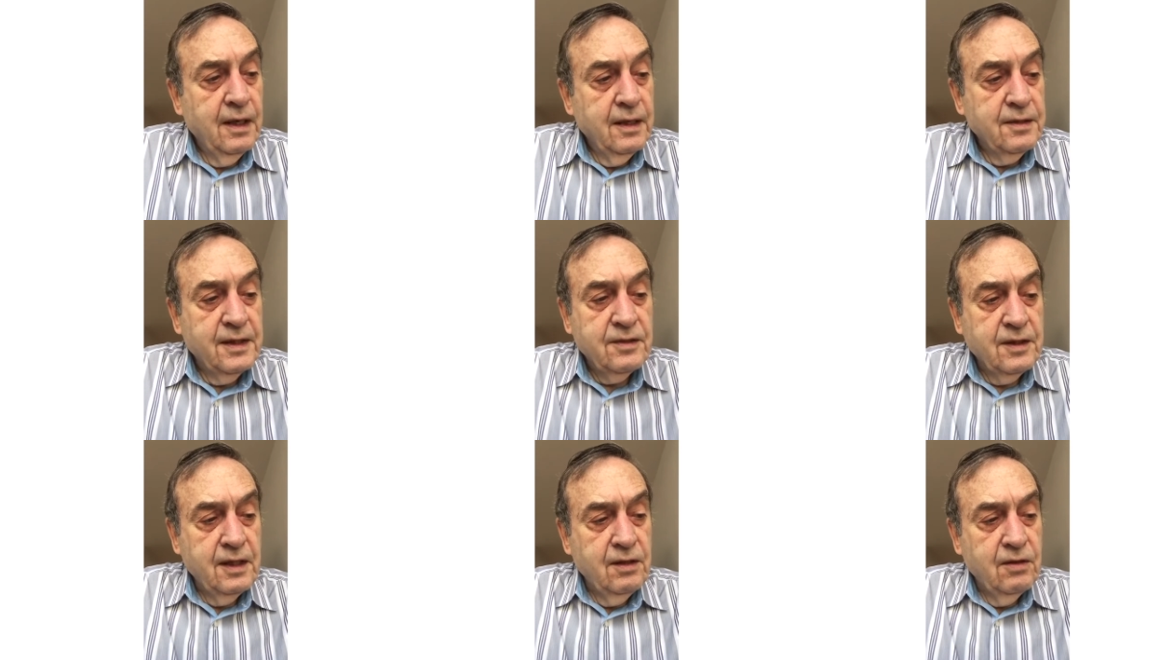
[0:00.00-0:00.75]

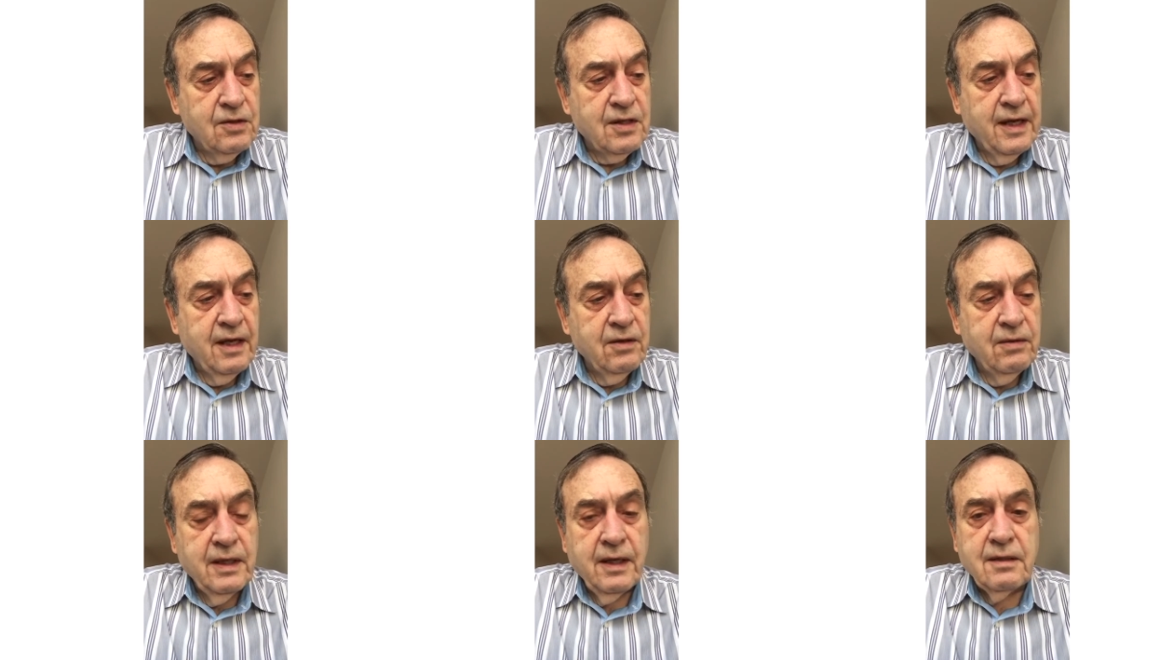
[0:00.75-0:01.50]
16 years later,
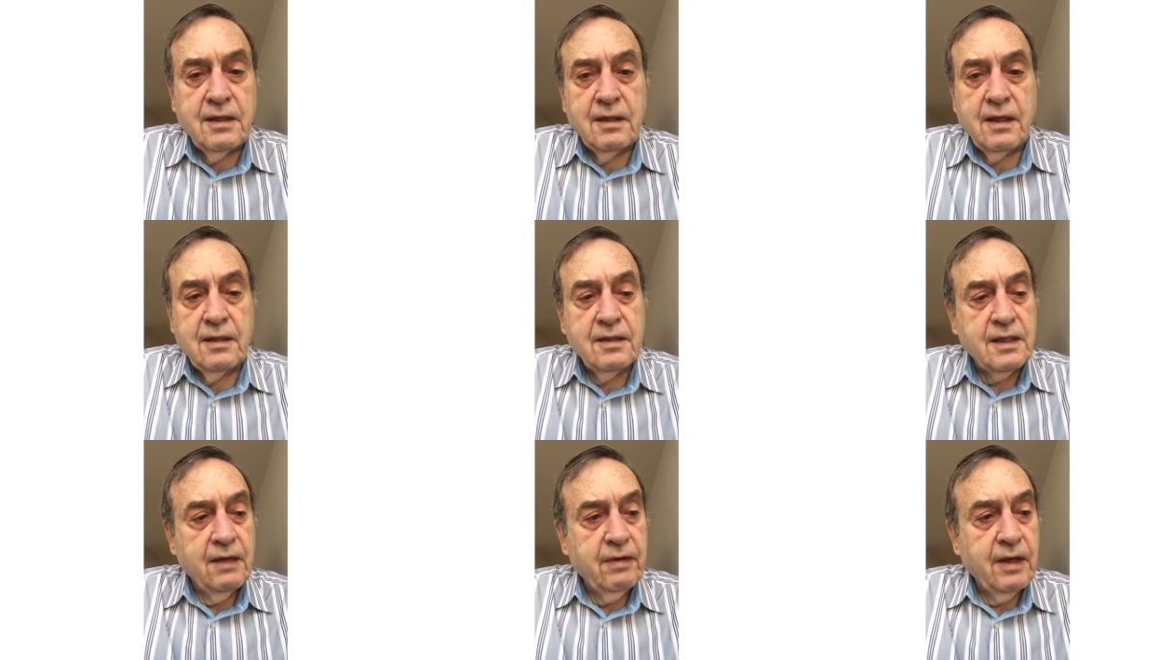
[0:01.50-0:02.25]
in
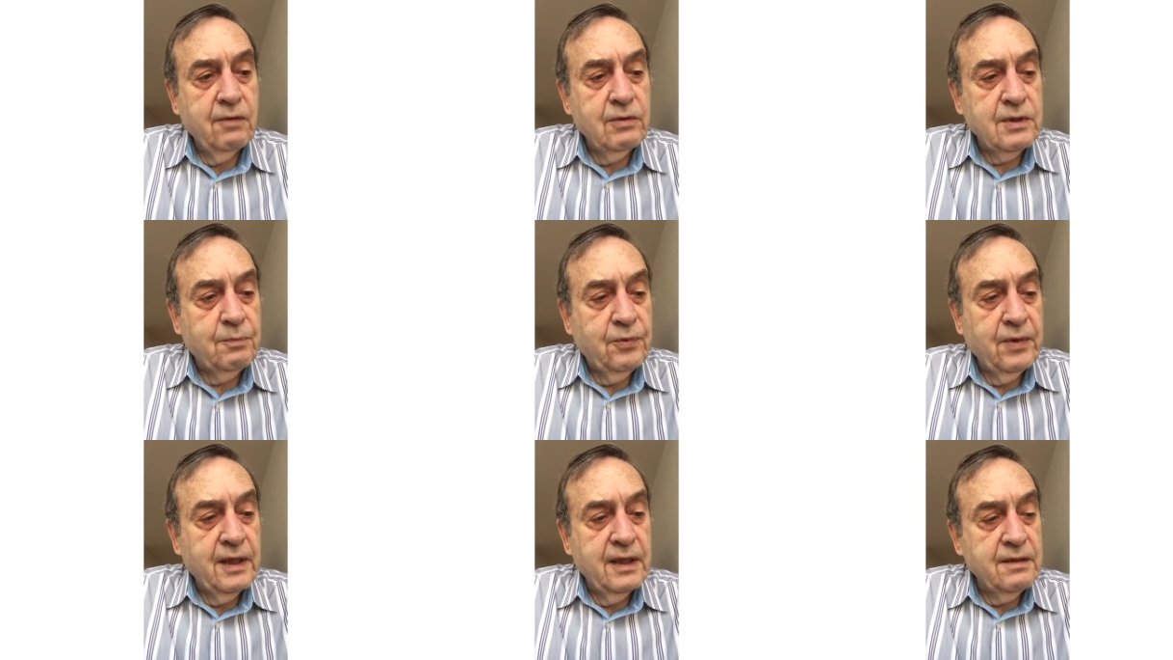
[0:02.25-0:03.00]
1997, I was
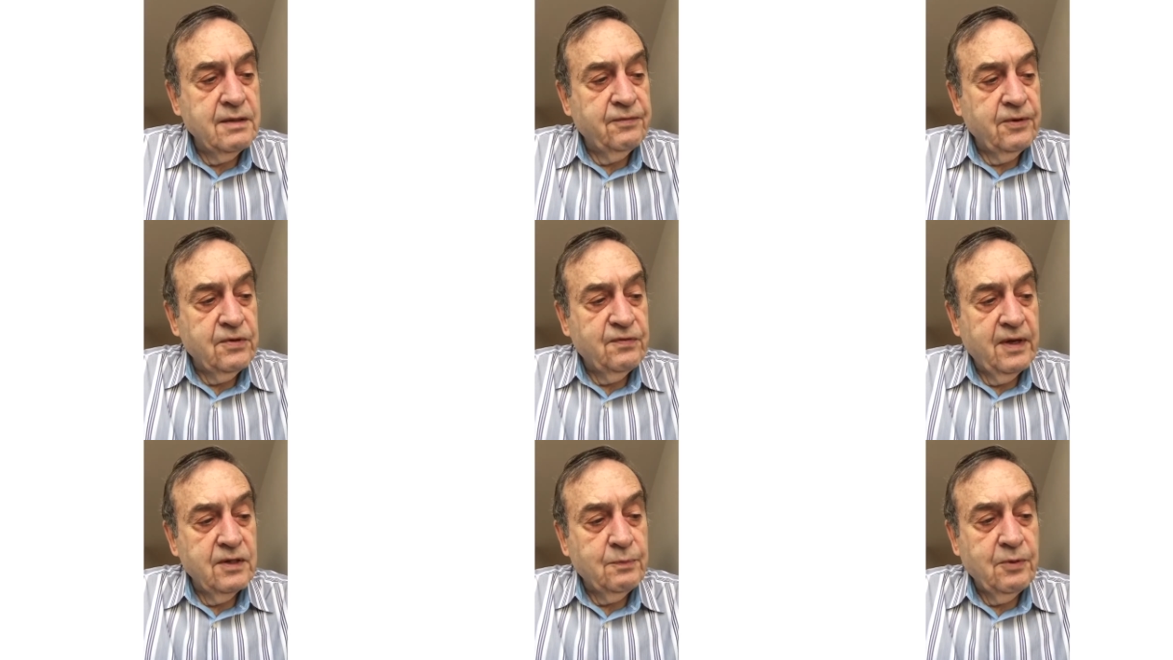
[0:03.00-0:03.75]
appointed as the first
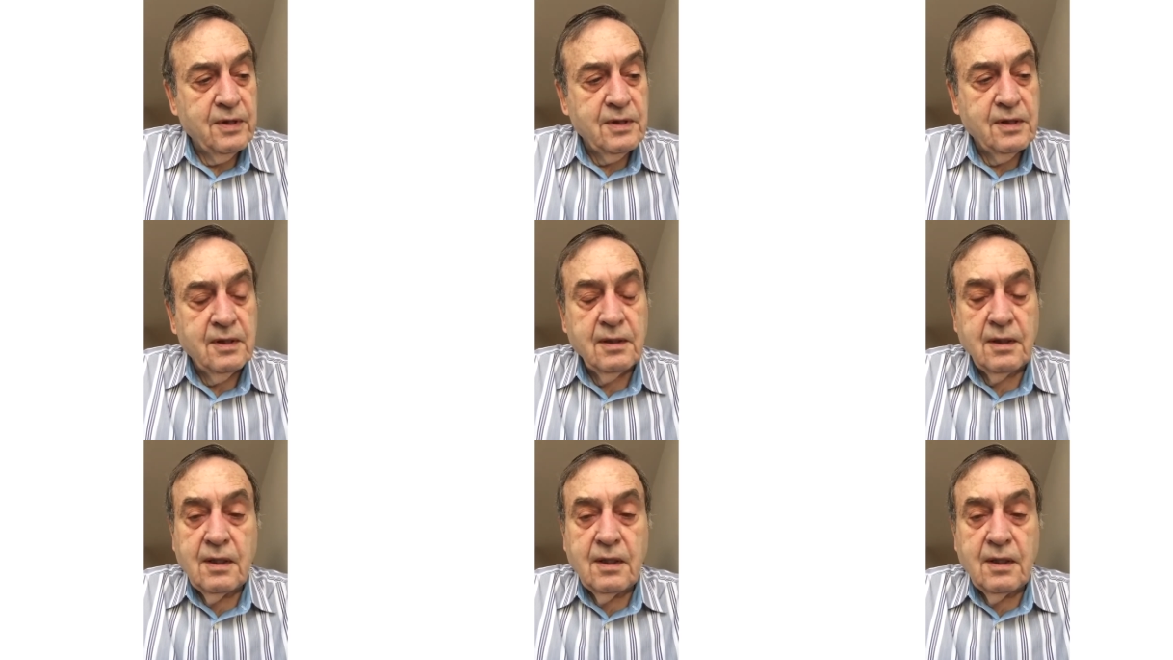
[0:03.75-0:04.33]
vice president